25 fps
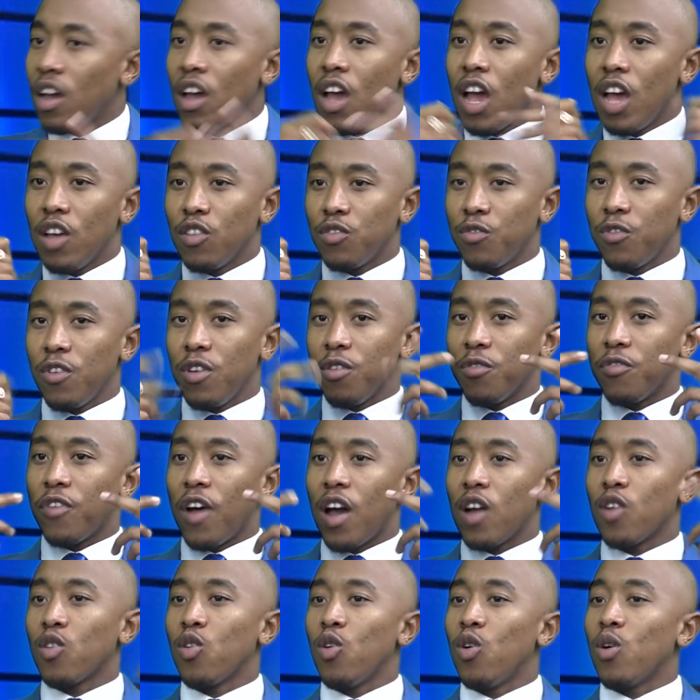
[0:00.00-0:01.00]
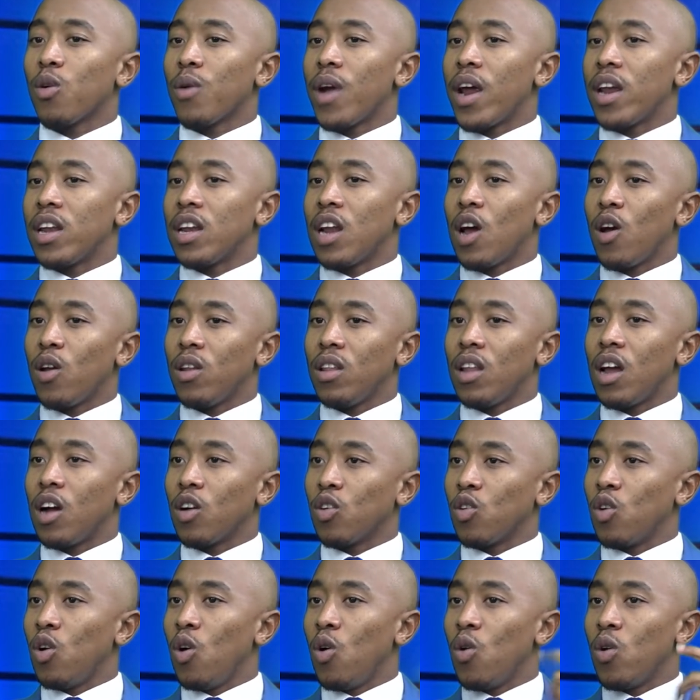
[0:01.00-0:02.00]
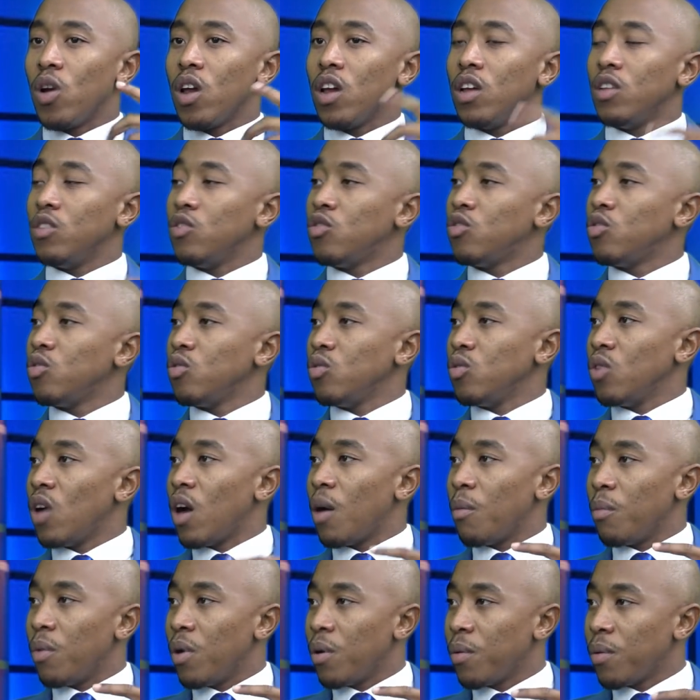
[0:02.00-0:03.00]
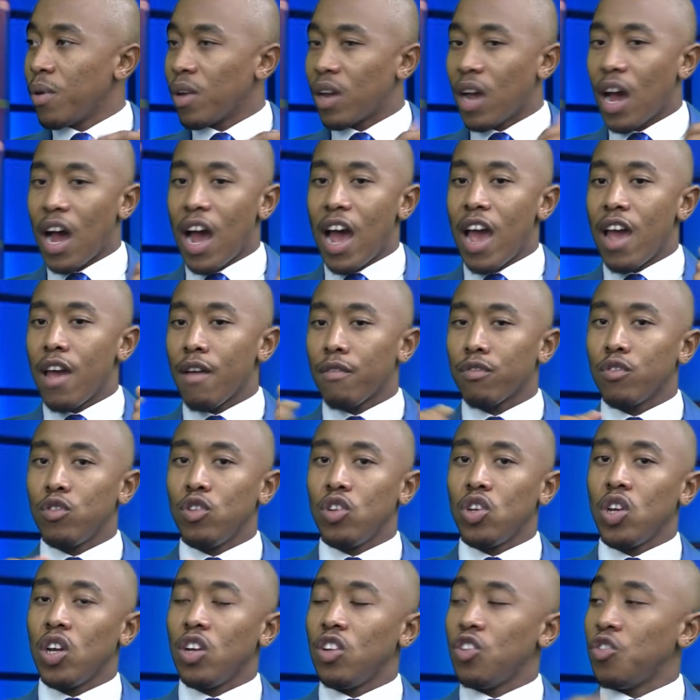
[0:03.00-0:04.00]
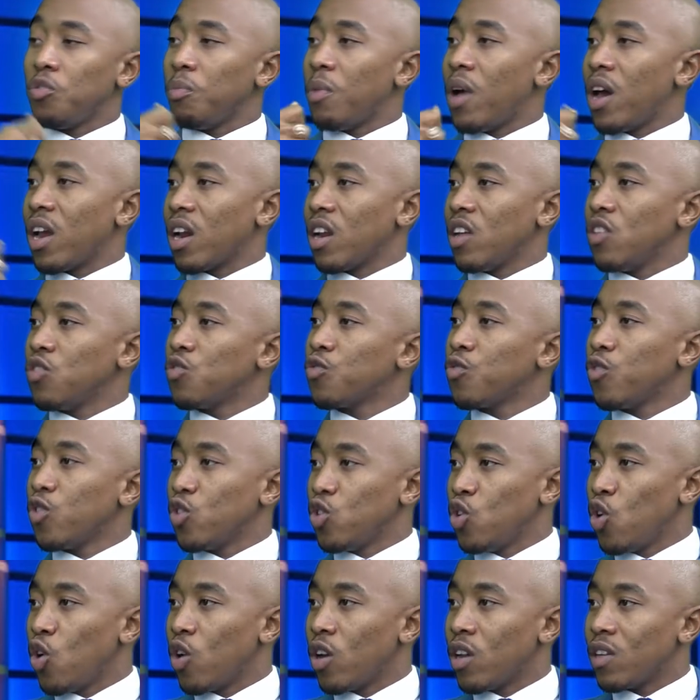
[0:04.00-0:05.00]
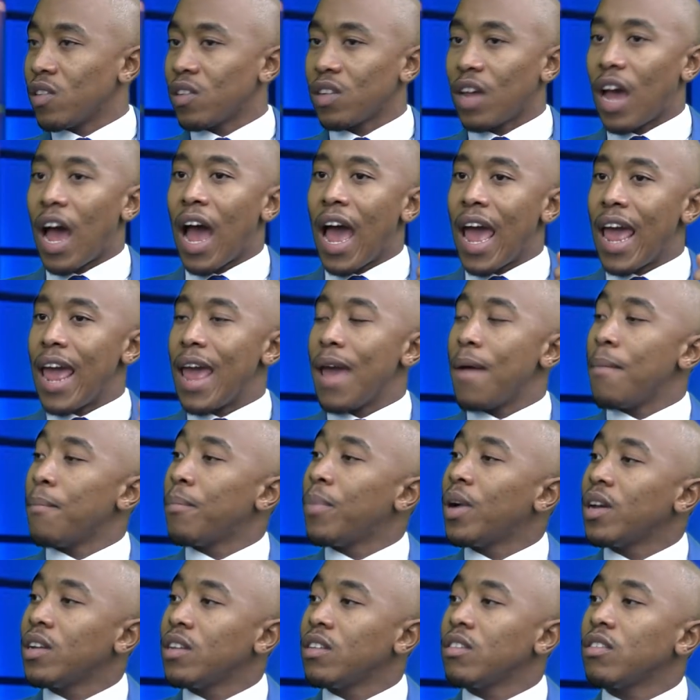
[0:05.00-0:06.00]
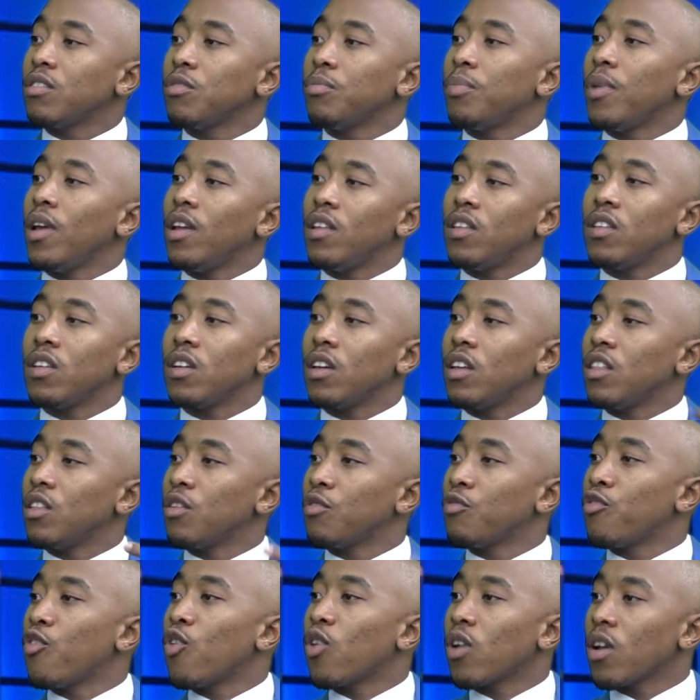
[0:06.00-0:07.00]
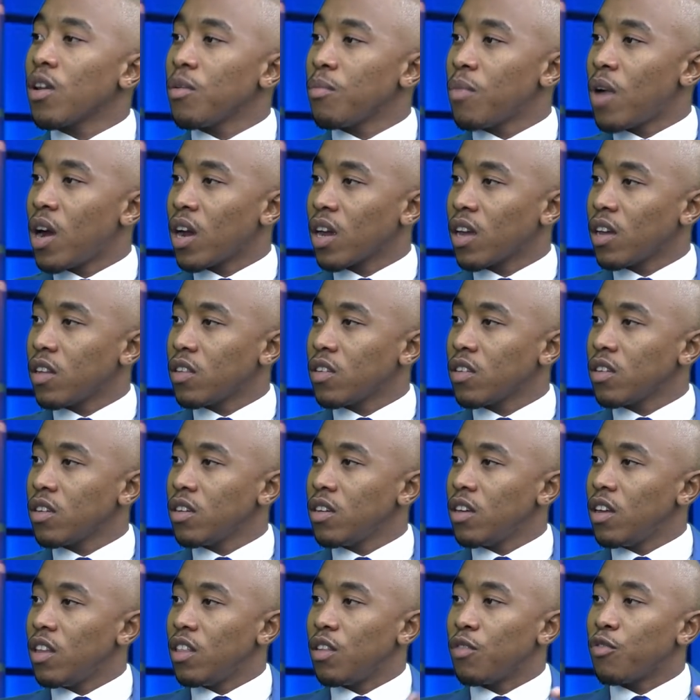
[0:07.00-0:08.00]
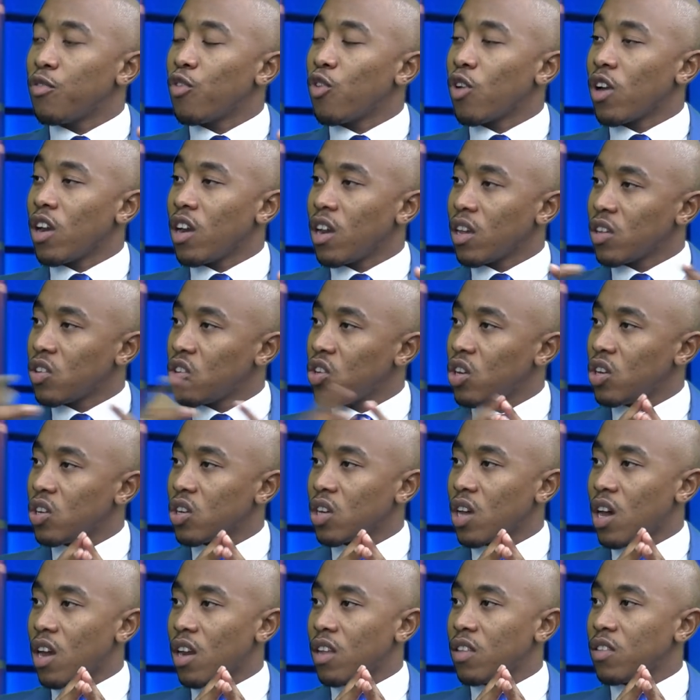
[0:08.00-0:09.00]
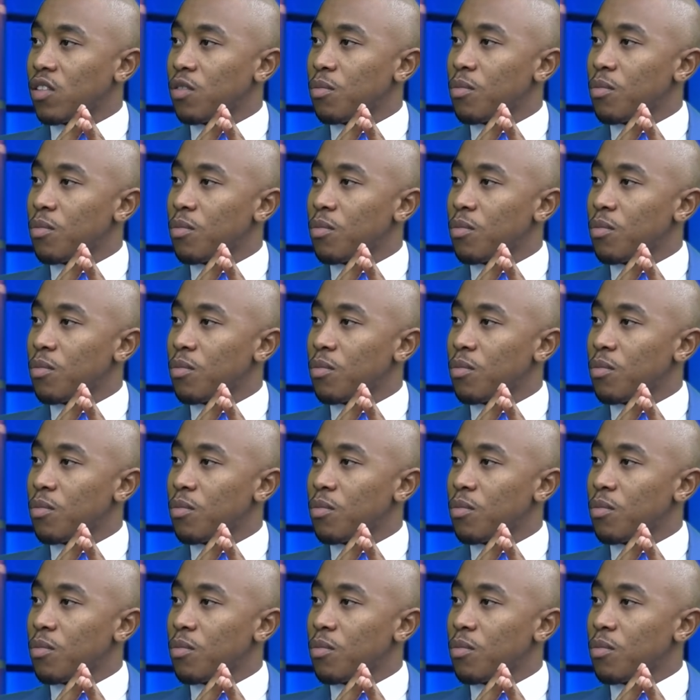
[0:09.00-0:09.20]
If I go right now and I go into America, I have to change my rands for dollars. I am participating in the foreign market, in the foreign exchange currency